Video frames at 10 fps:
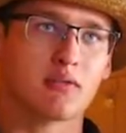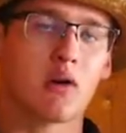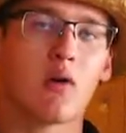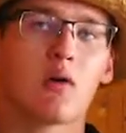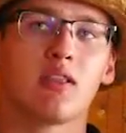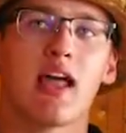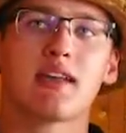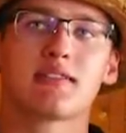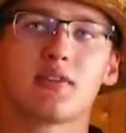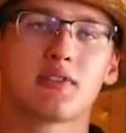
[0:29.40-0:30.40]
So
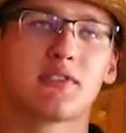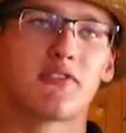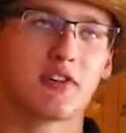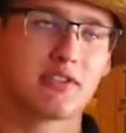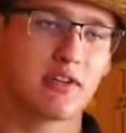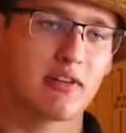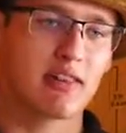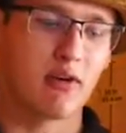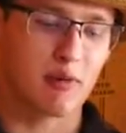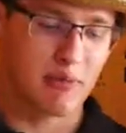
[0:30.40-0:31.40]
last year was the first year
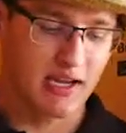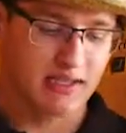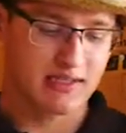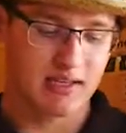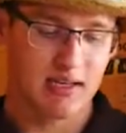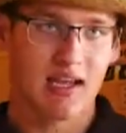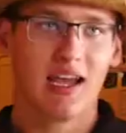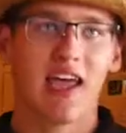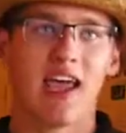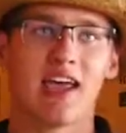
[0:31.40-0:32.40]
that they were planted,
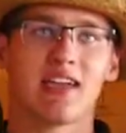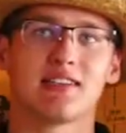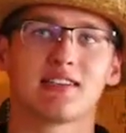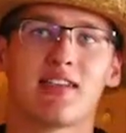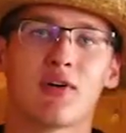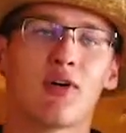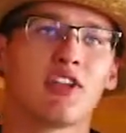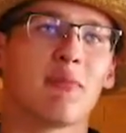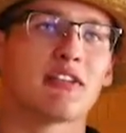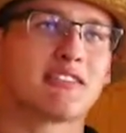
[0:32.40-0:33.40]
and there were
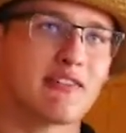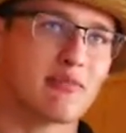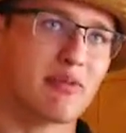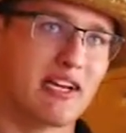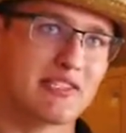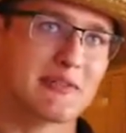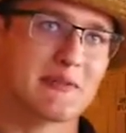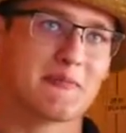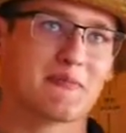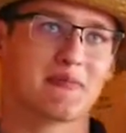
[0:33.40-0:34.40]
only about 7 plants
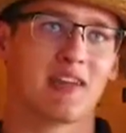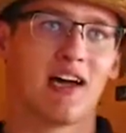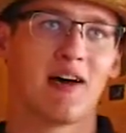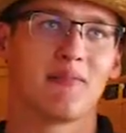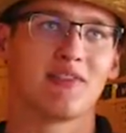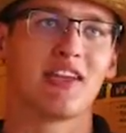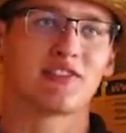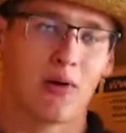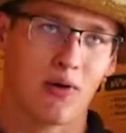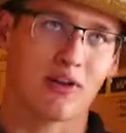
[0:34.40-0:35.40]
in
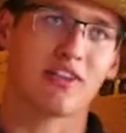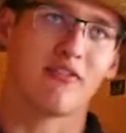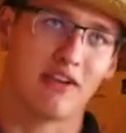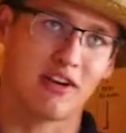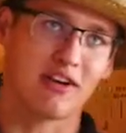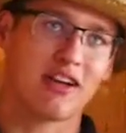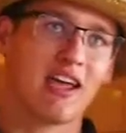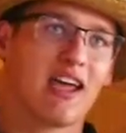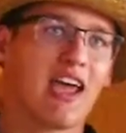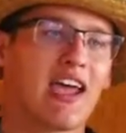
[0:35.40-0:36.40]
total in the vineyard.
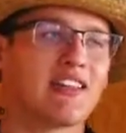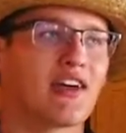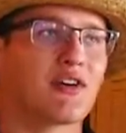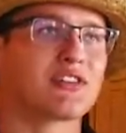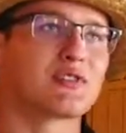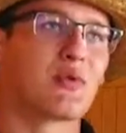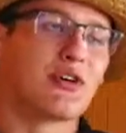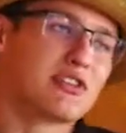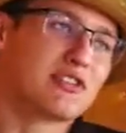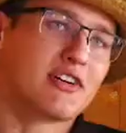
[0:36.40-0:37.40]
And we
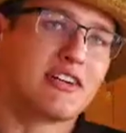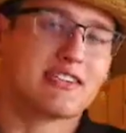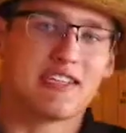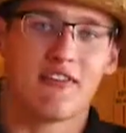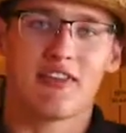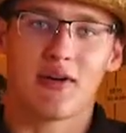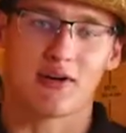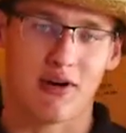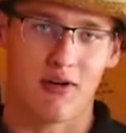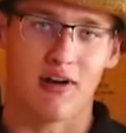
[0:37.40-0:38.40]
were just looking to see if they would
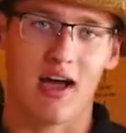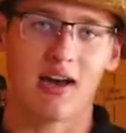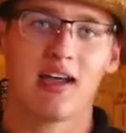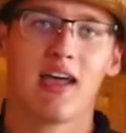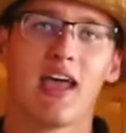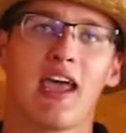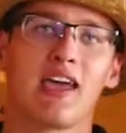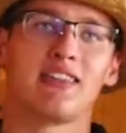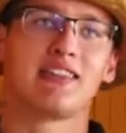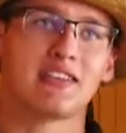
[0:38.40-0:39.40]
grow or not.
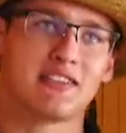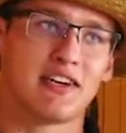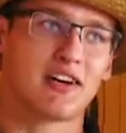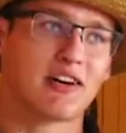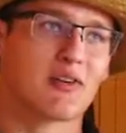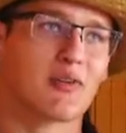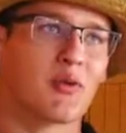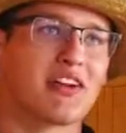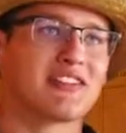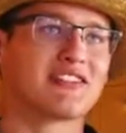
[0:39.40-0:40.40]
And this year
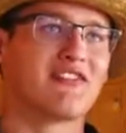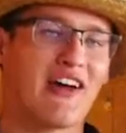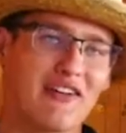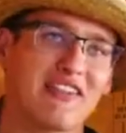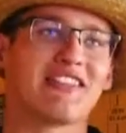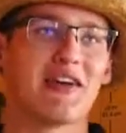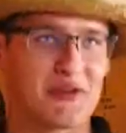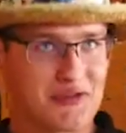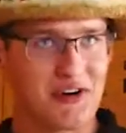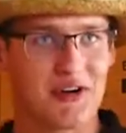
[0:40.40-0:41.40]
we found that they
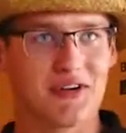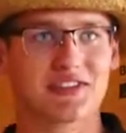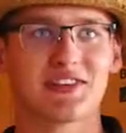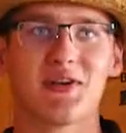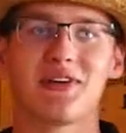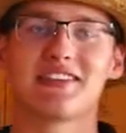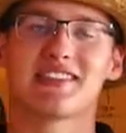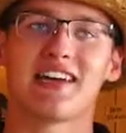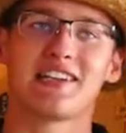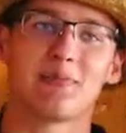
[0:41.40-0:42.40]
would grow, so we
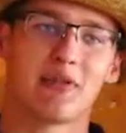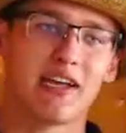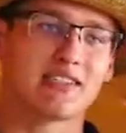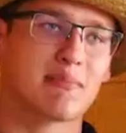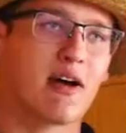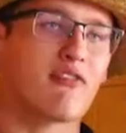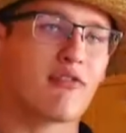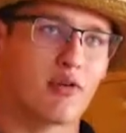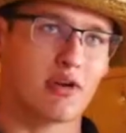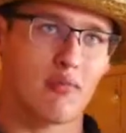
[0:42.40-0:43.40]
decided to plant about
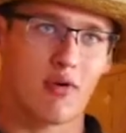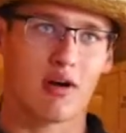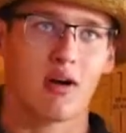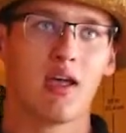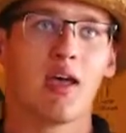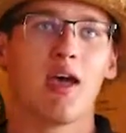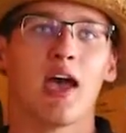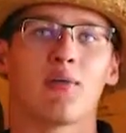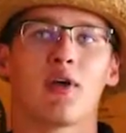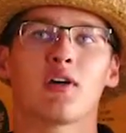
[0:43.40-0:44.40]
40 more.
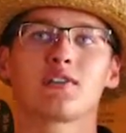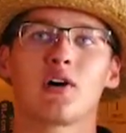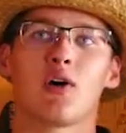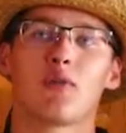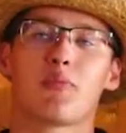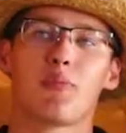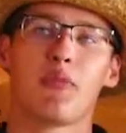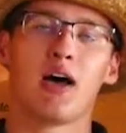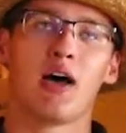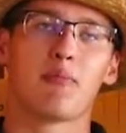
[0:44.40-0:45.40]
And we also
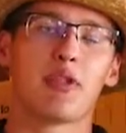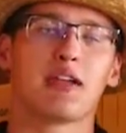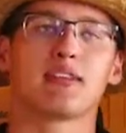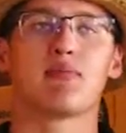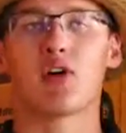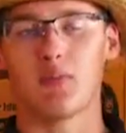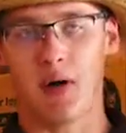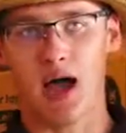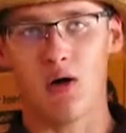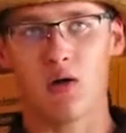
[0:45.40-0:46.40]
planted more in
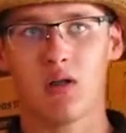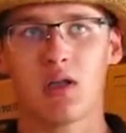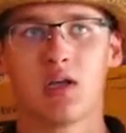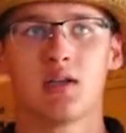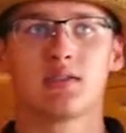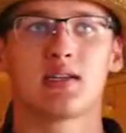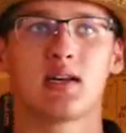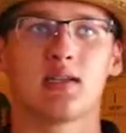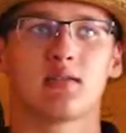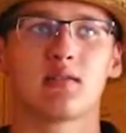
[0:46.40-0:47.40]
Powell
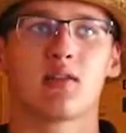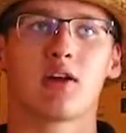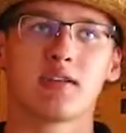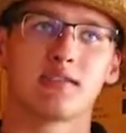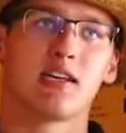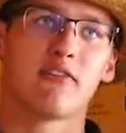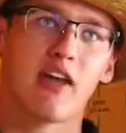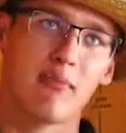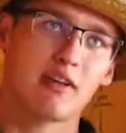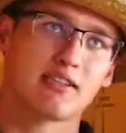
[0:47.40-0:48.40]
to look and see if
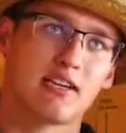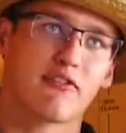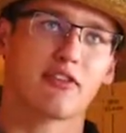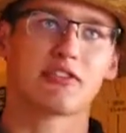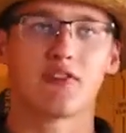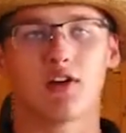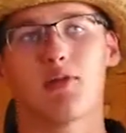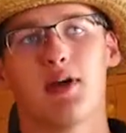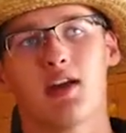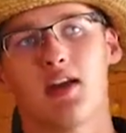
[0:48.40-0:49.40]
that makes a difference, if they grow
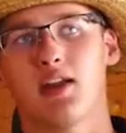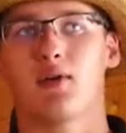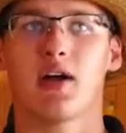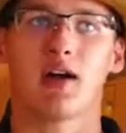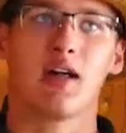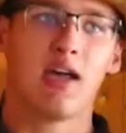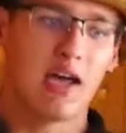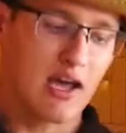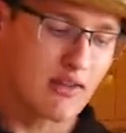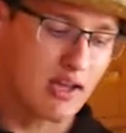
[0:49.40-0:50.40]
better anywhere.
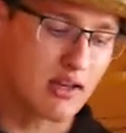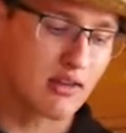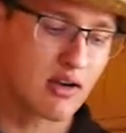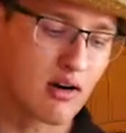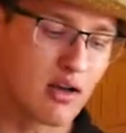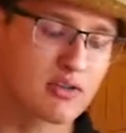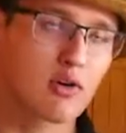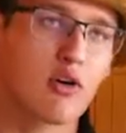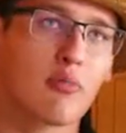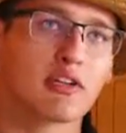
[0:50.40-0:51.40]
And then there are also
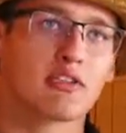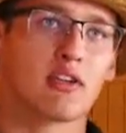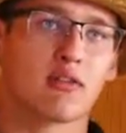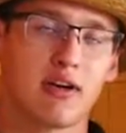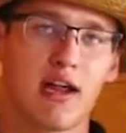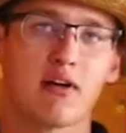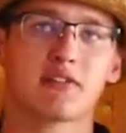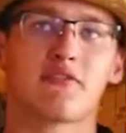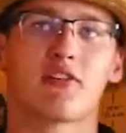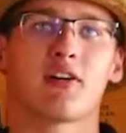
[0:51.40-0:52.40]
a whole bunch in the
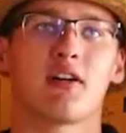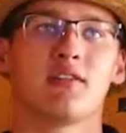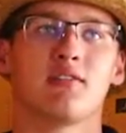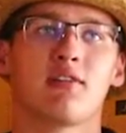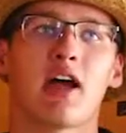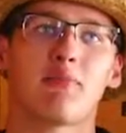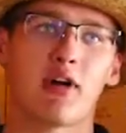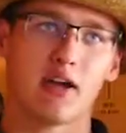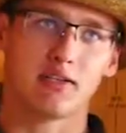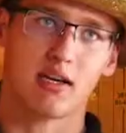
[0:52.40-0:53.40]
greenhouse for a grad
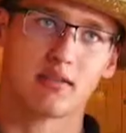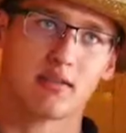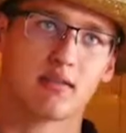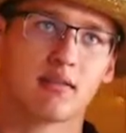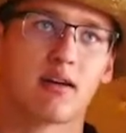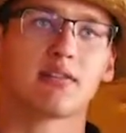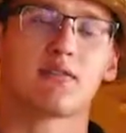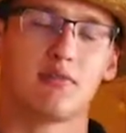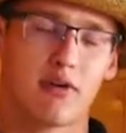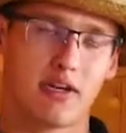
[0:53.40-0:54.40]

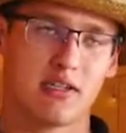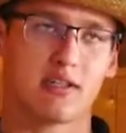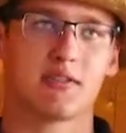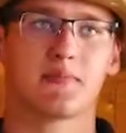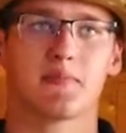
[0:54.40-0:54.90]
student project.